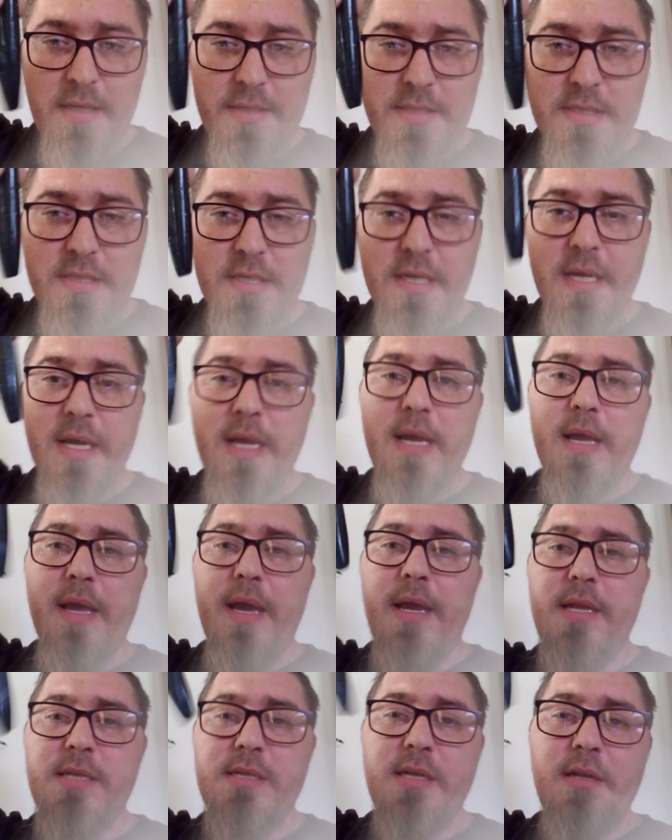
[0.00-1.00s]
this.
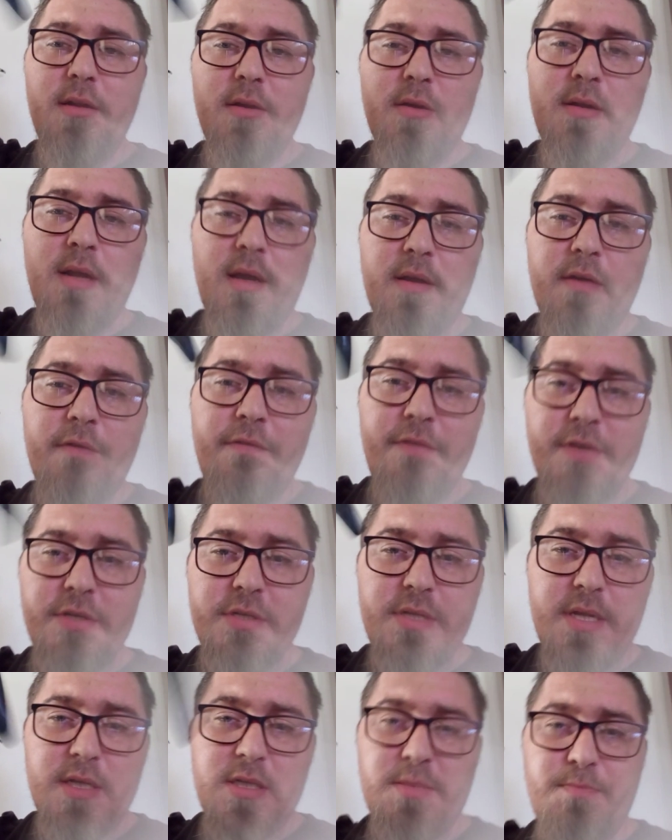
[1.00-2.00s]
And it's going to look like a
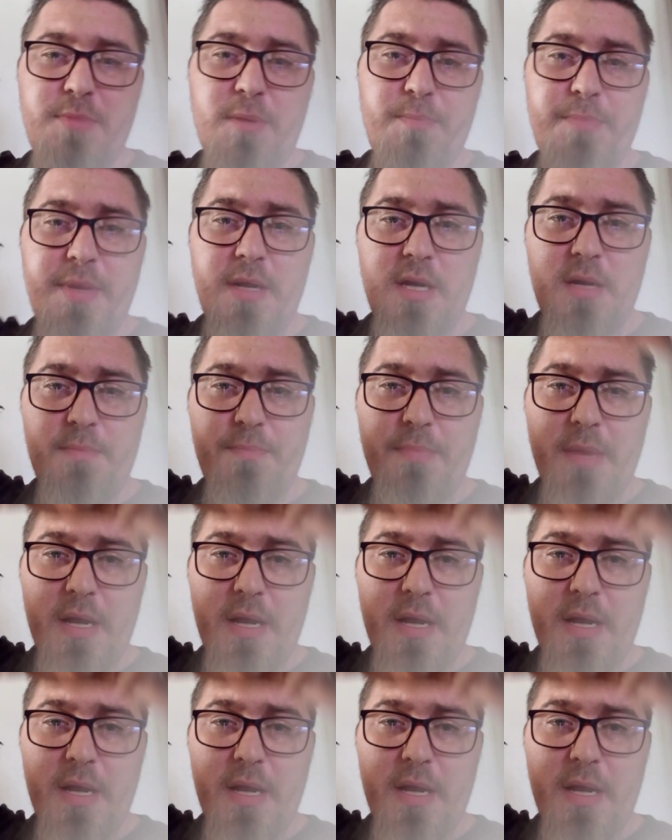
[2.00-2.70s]
fish that's popping up